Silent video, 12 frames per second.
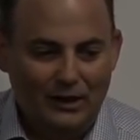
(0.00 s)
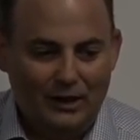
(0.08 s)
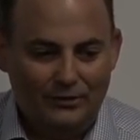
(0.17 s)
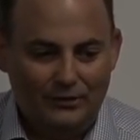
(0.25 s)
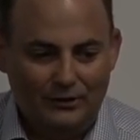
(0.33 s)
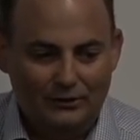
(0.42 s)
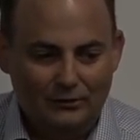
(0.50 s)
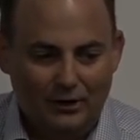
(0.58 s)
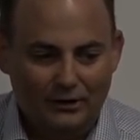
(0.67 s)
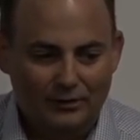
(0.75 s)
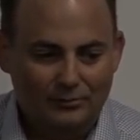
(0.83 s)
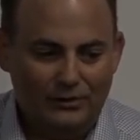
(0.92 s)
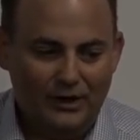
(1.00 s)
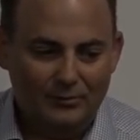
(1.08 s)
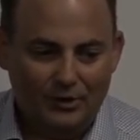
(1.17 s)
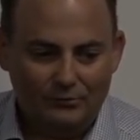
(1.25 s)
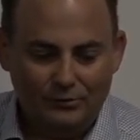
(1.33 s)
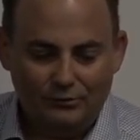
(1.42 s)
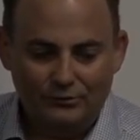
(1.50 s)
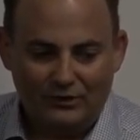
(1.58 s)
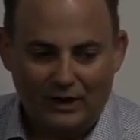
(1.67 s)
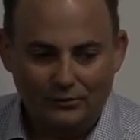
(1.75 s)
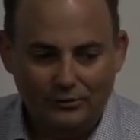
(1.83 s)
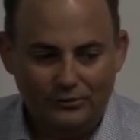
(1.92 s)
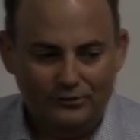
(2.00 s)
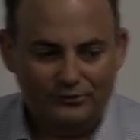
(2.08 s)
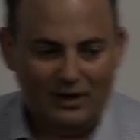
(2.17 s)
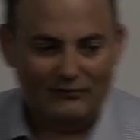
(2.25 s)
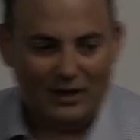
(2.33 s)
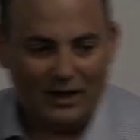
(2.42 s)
And the login and play button, which would download the Java